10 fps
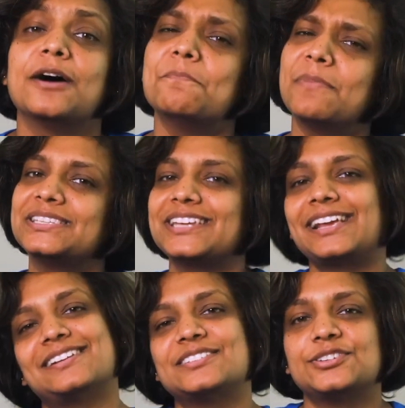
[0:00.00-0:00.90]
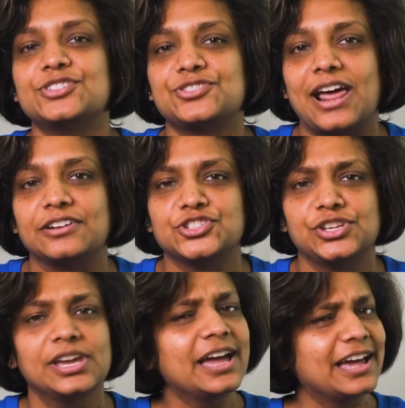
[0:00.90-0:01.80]
a multi-cluster
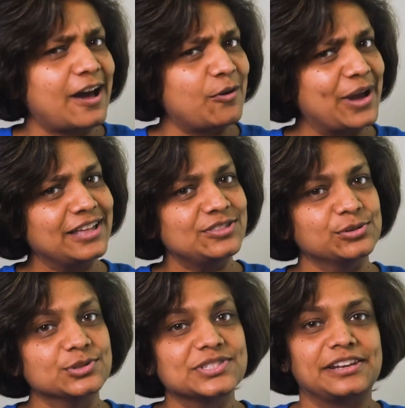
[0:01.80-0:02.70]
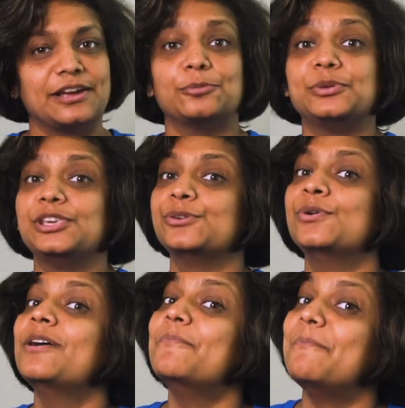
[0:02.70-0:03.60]
strategy and how Anthos can help you